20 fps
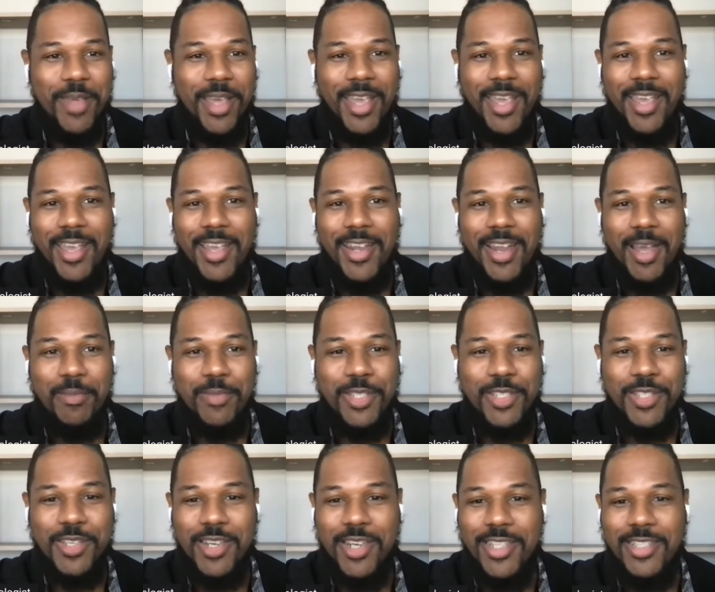And I'm
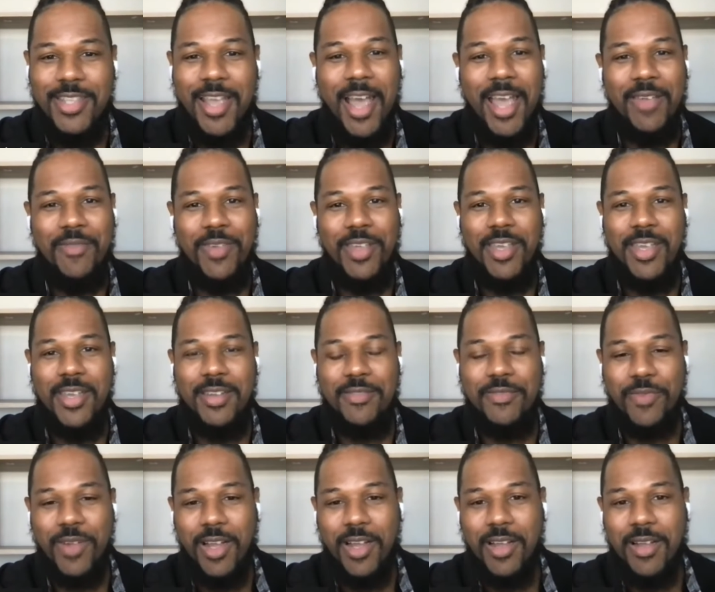just going to dive in
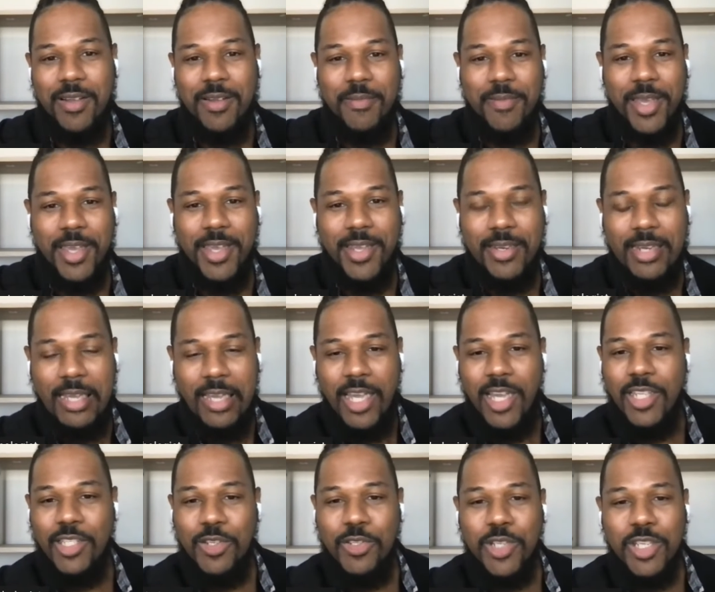and
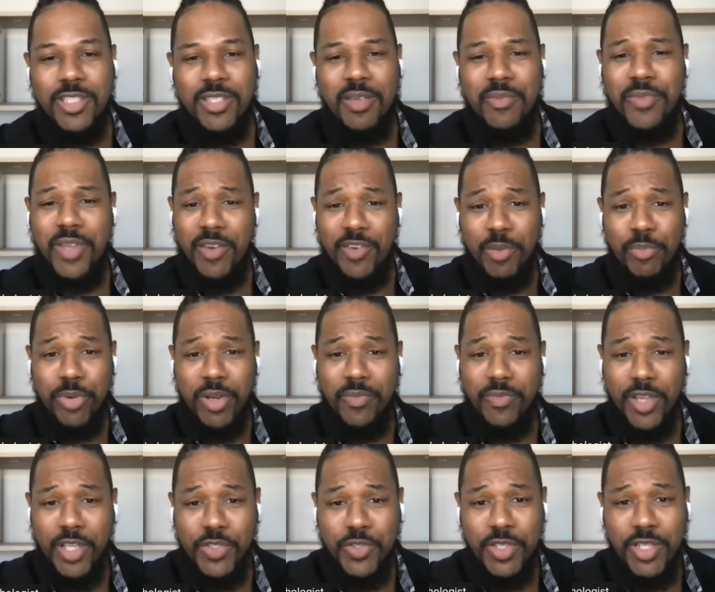do just a very
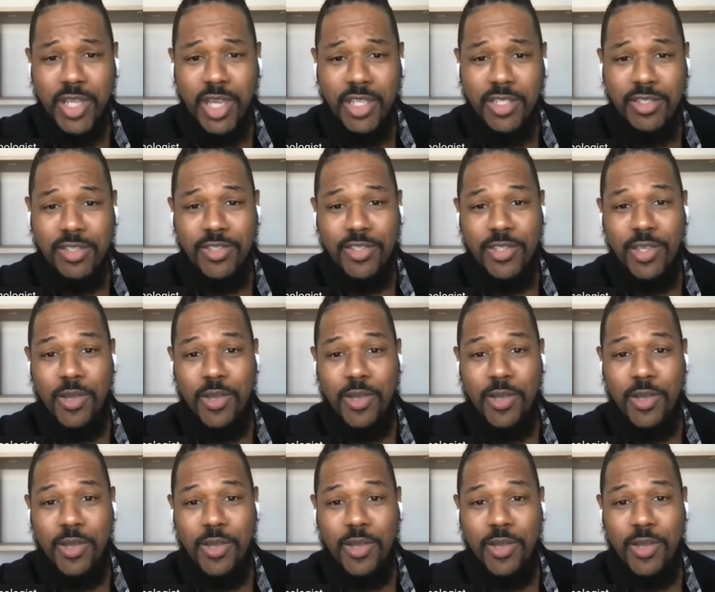brief introduction.